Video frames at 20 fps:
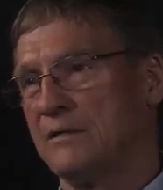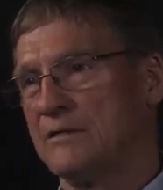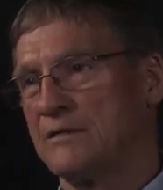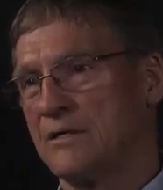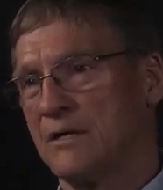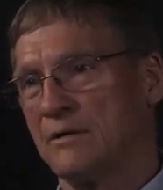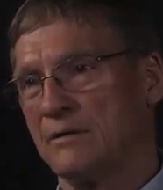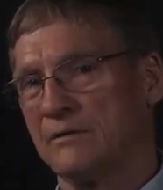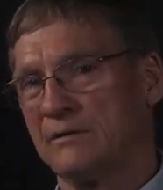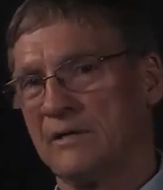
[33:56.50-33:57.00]

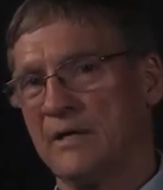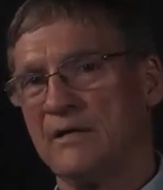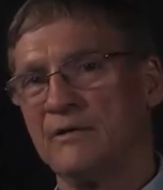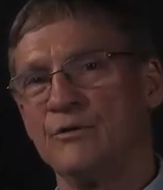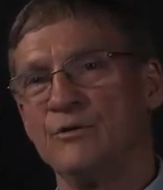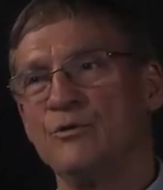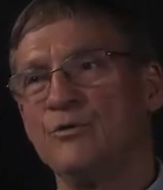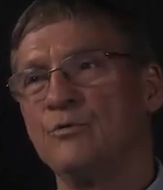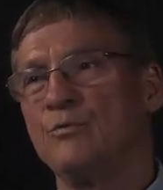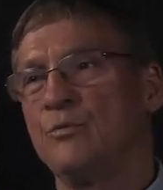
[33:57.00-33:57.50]
So they
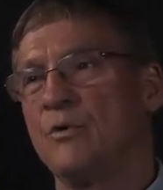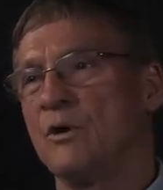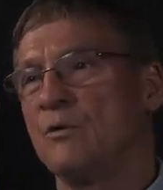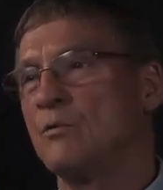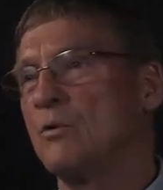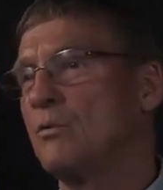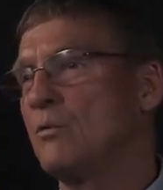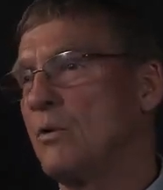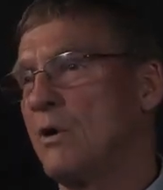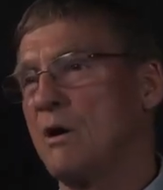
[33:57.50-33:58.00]
knew where
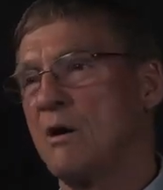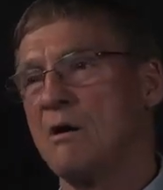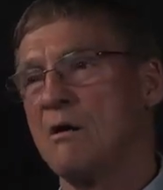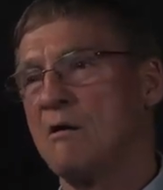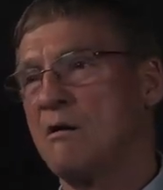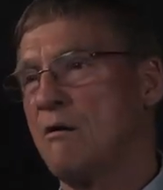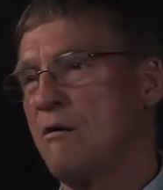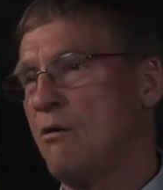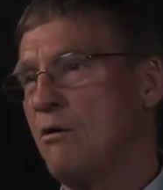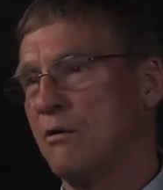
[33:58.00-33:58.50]
we were
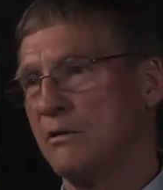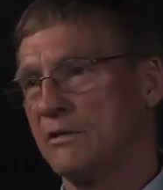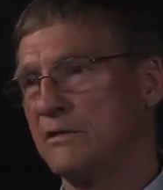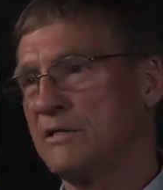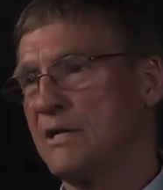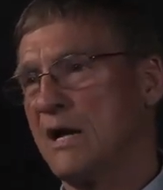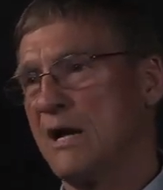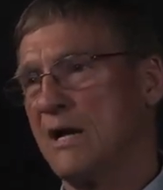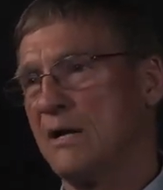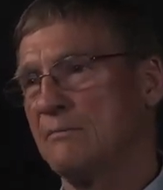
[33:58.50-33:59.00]
all the
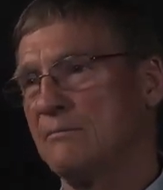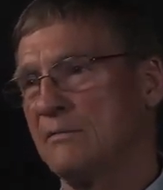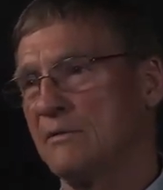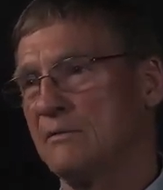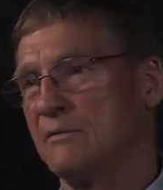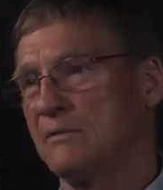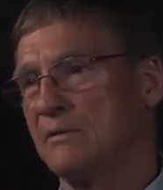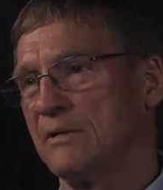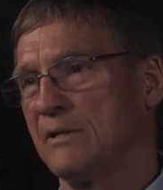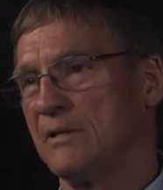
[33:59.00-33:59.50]
time,
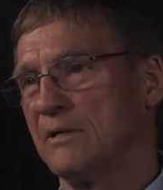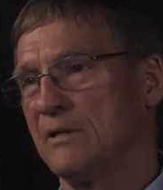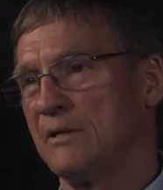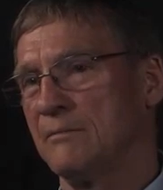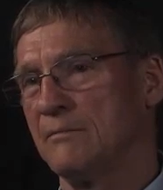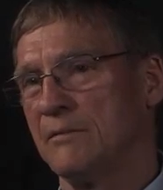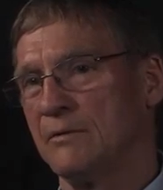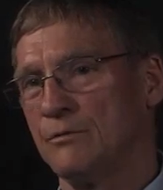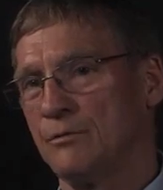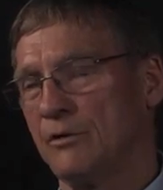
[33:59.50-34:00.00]

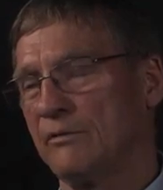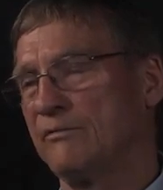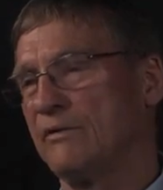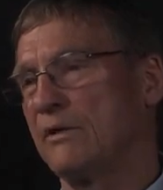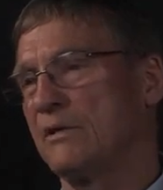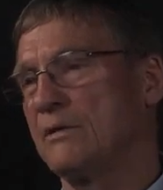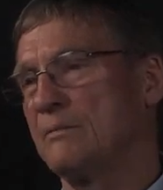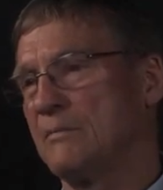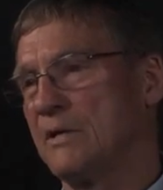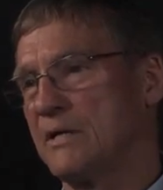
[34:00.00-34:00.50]
the uh, North
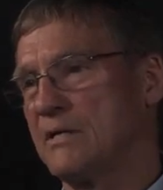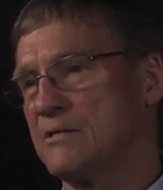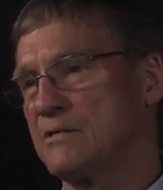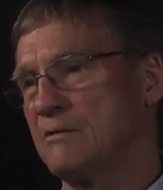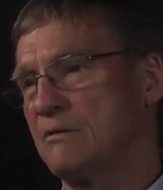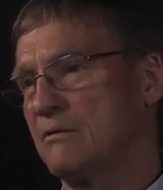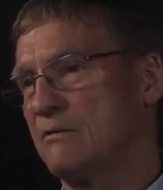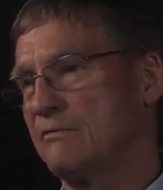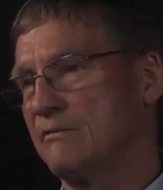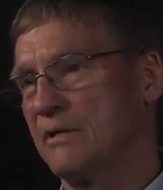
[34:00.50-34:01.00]

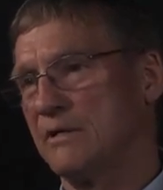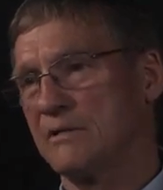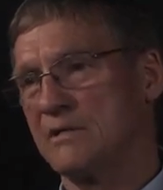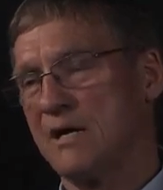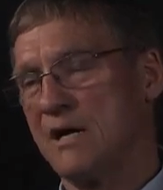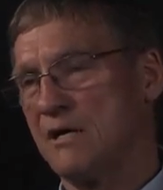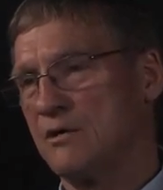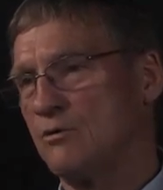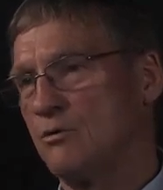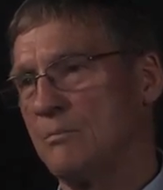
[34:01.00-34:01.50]
Vietnamese or Viet
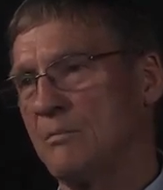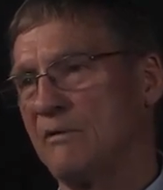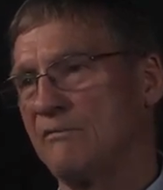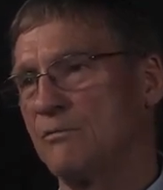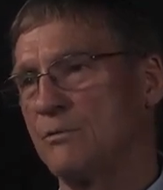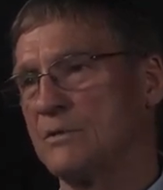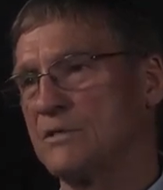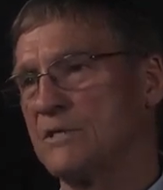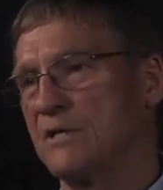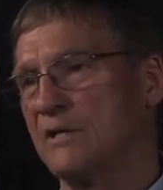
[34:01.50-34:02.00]
Cong,
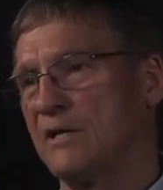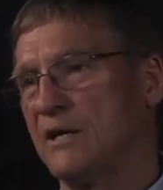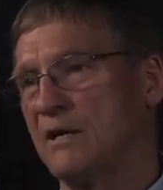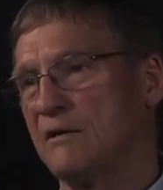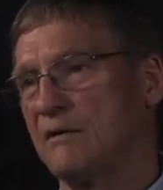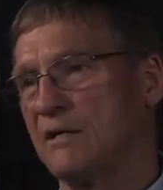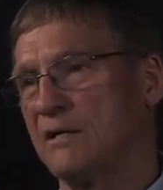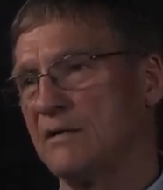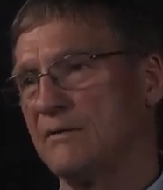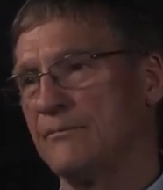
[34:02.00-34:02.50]
whomever was in the
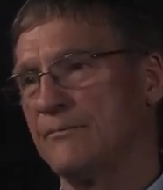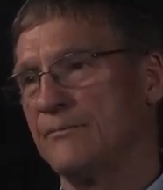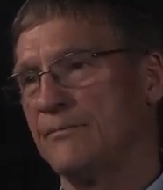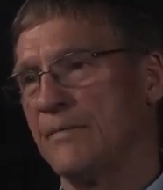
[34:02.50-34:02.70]
area.